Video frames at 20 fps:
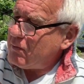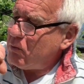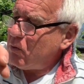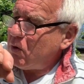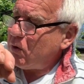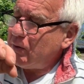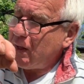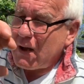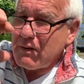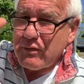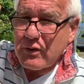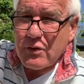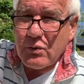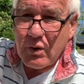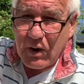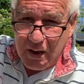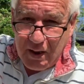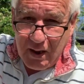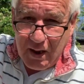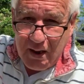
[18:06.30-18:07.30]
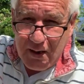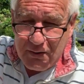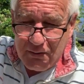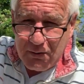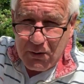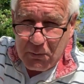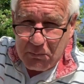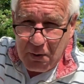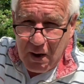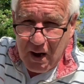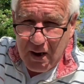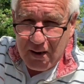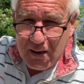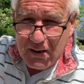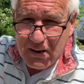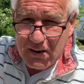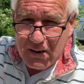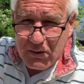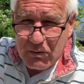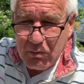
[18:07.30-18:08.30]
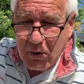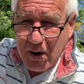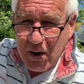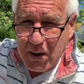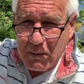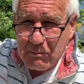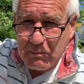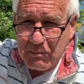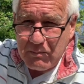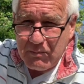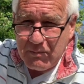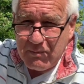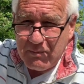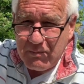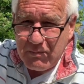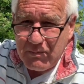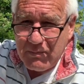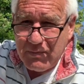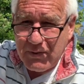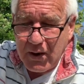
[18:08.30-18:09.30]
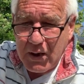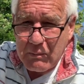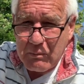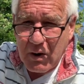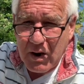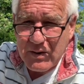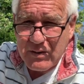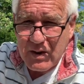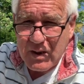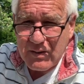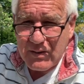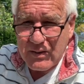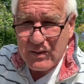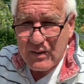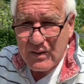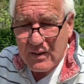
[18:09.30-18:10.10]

worn that for 20 years for the pain. It's one of them thingy bracelets.